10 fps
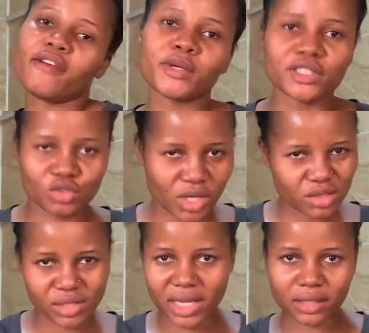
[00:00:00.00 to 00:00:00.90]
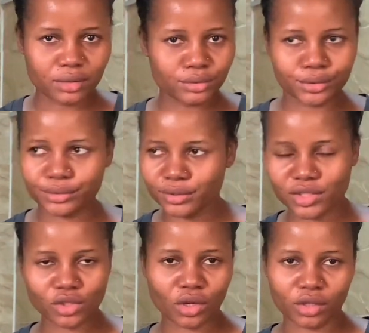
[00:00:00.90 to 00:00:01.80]
everybody's trying to like
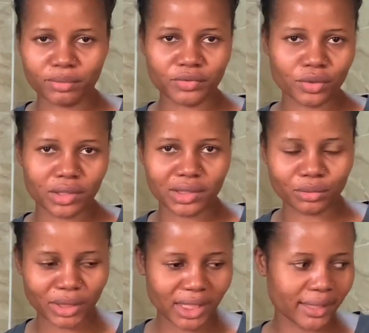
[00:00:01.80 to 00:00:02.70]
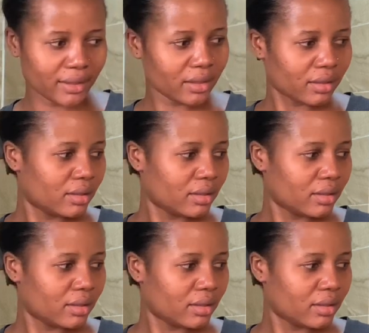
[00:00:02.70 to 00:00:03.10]
stock up for the weekend,